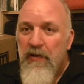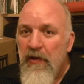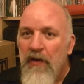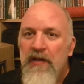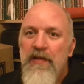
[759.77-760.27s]

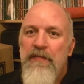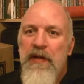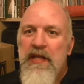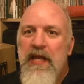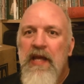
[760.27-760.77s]
like the,
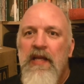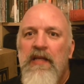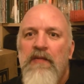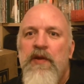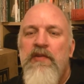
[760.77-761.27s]
when you get
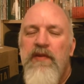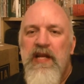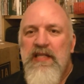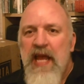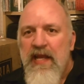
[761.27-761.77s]
in when you're in
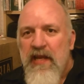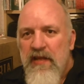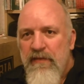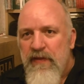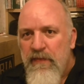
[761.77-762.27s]
the tent
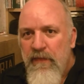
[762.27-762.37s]
and you've